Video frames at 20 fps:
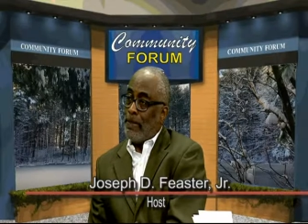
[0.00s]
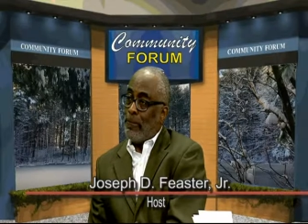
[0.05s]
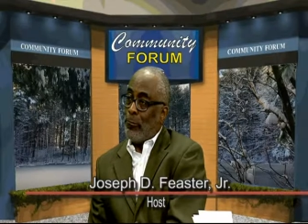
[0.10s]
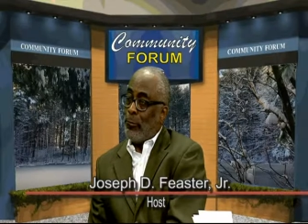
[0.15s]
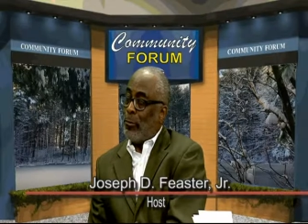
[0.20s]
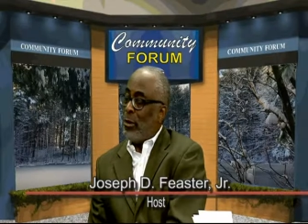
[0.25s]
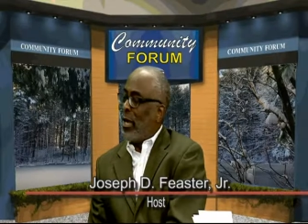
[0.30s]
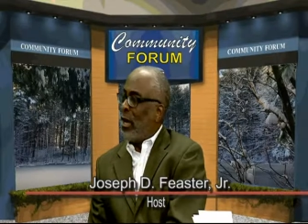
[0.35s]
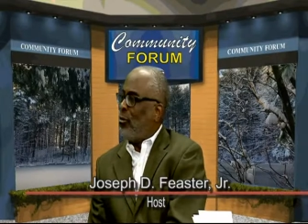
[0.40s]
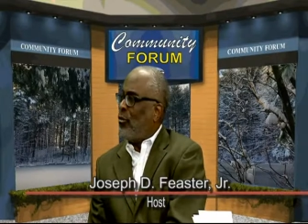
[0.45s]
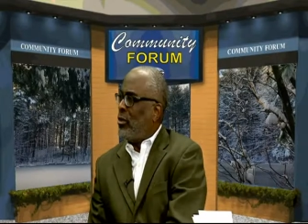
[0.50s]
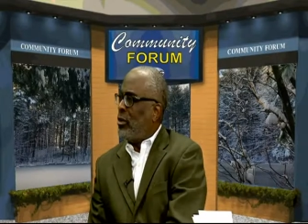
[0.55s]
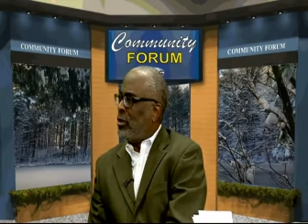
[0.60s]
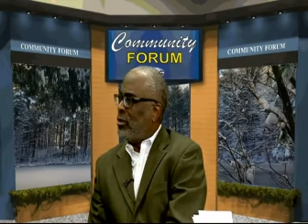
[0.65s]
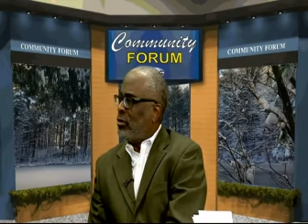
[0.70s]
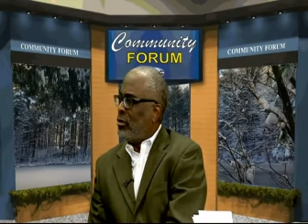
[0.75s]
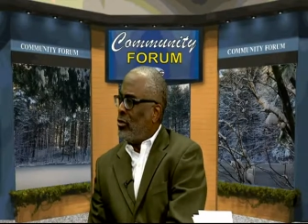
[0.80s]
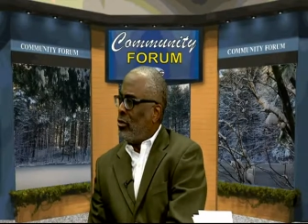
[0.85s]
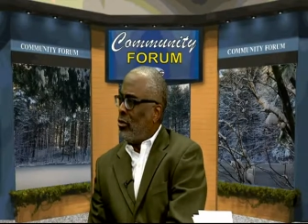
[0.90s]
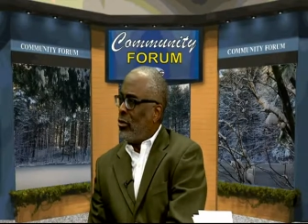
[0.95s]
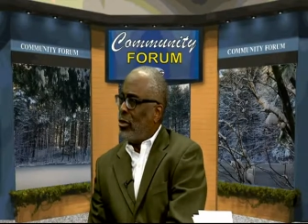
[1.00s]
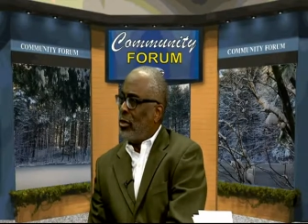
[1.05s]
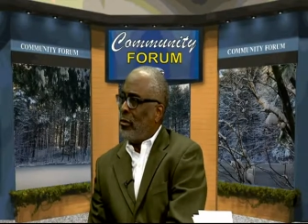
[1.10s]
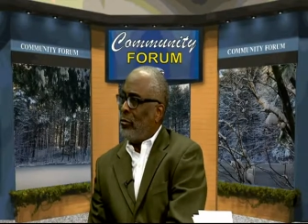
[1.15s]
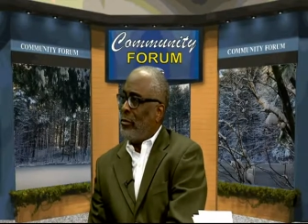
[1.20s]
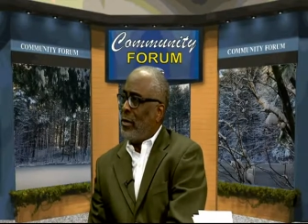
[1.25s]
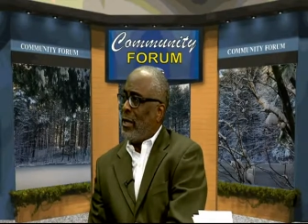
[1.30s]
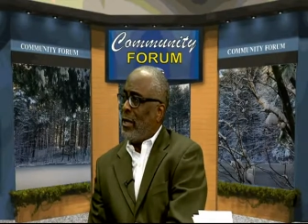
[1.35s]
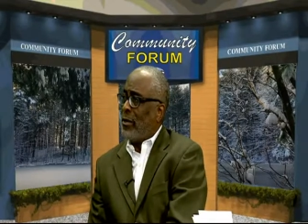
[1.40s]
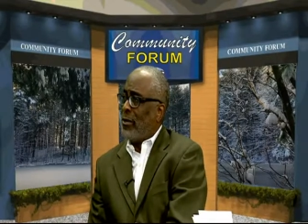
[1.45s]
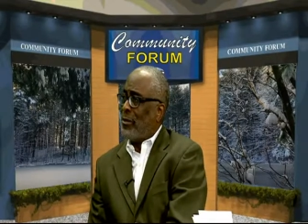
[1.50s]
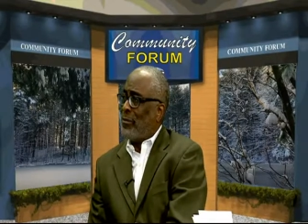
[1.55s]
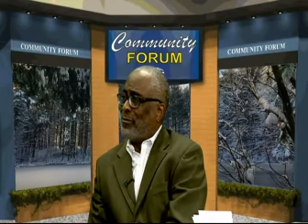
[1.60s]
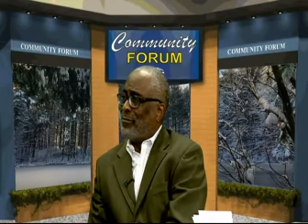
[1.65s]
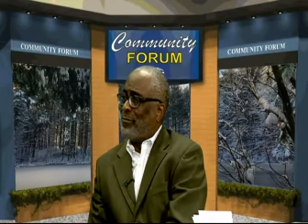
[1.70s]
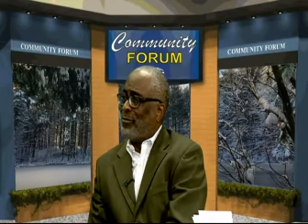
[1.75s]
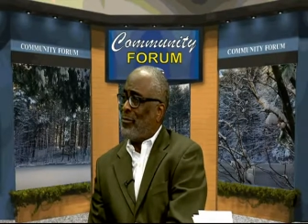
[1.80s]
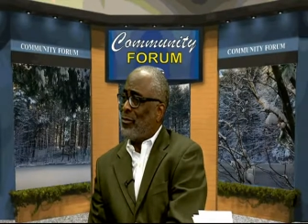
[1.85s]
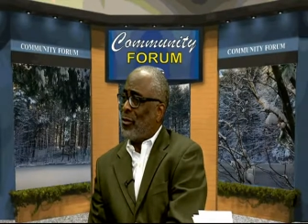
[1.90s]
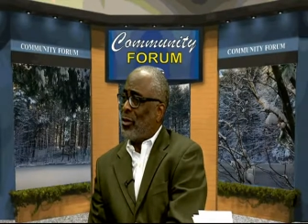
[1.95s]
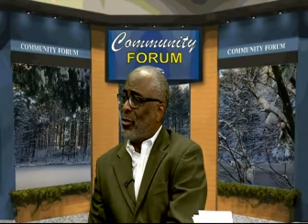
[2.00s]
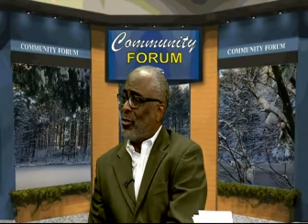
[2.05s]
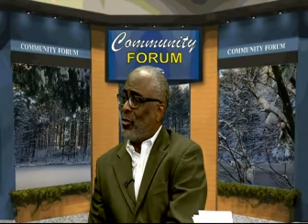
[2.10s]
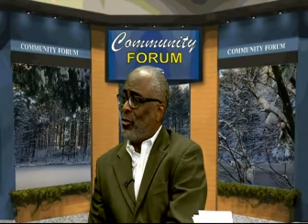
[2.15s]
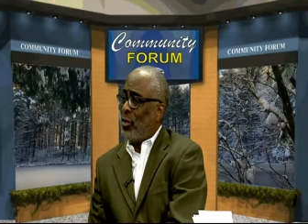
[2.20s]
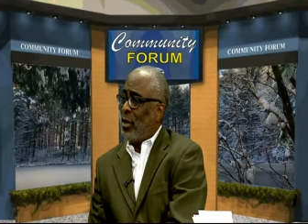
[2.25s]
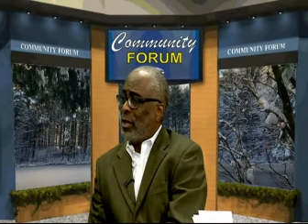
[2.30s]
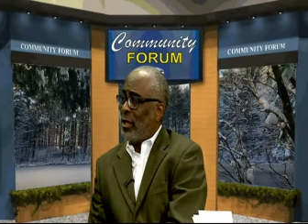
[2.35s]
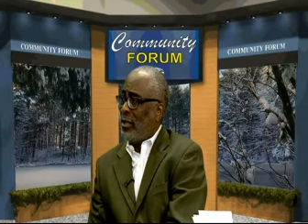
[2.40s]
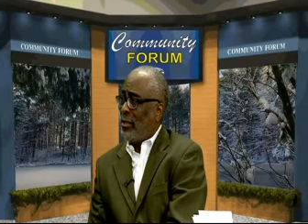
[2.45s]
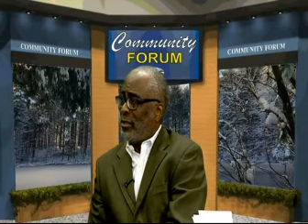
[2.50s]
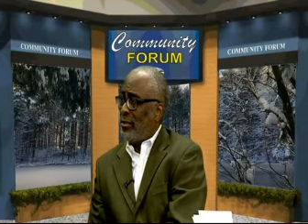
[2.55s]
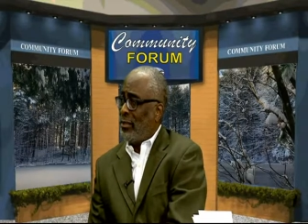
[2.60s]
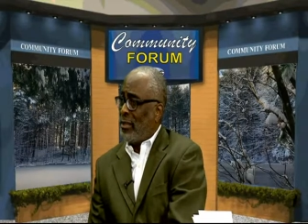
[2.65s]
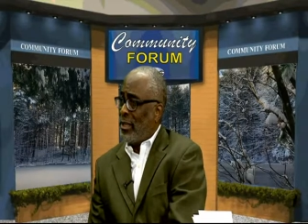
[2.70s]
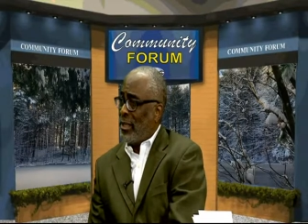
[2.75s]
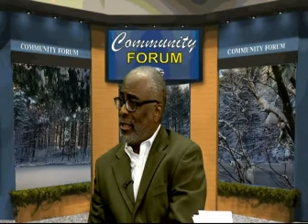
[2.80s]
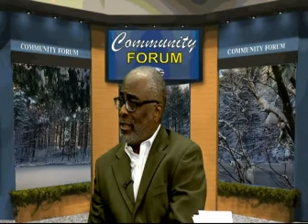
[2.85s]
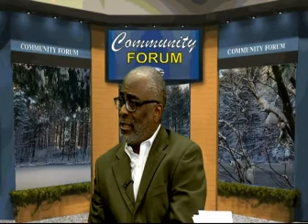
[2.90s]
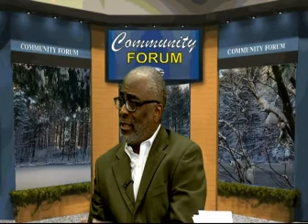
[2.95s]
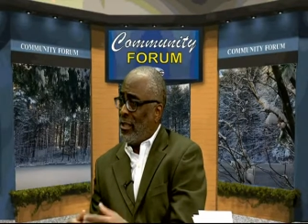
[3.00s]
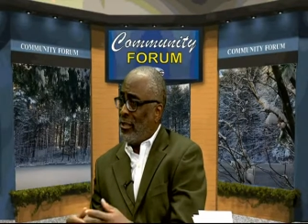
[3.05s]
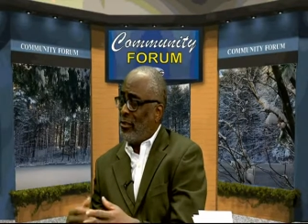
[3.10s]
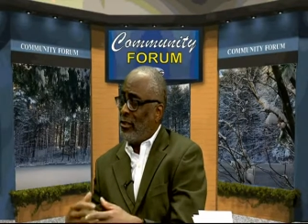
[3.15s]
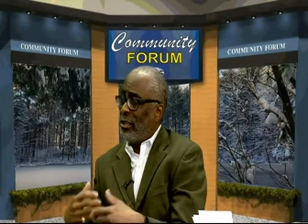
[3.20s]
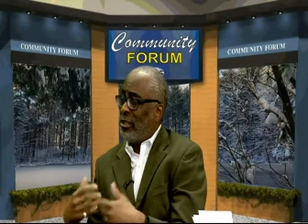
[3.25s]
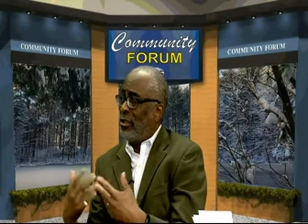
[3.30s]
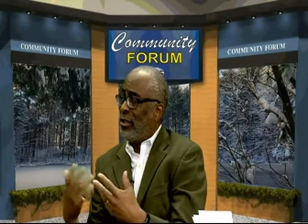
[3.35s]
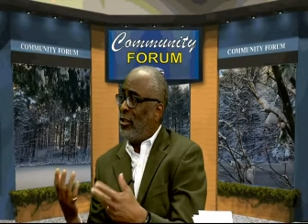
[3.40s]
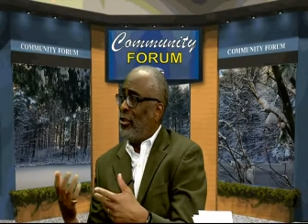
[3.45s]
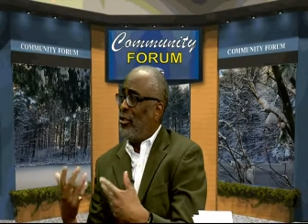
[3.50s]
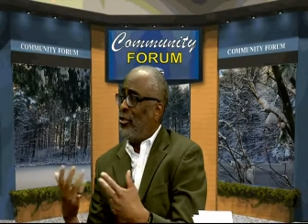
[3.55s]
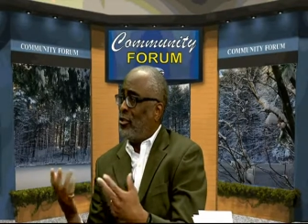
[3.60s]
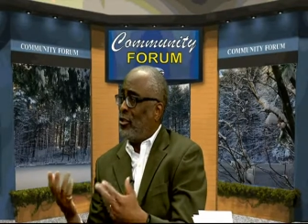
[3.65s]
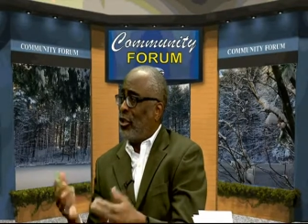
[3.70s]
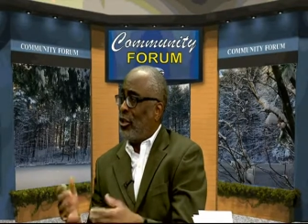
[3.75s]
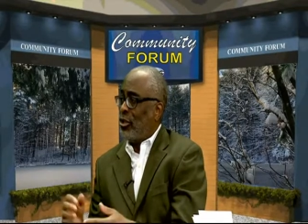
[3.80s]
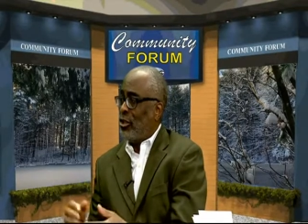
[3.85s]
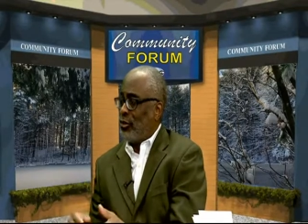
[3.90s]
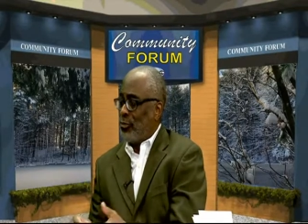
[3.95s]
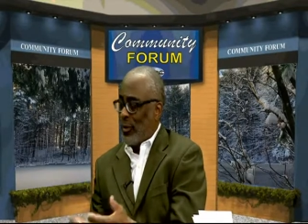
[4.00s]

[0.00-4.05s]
but I want to talk about what is at least in the discussion.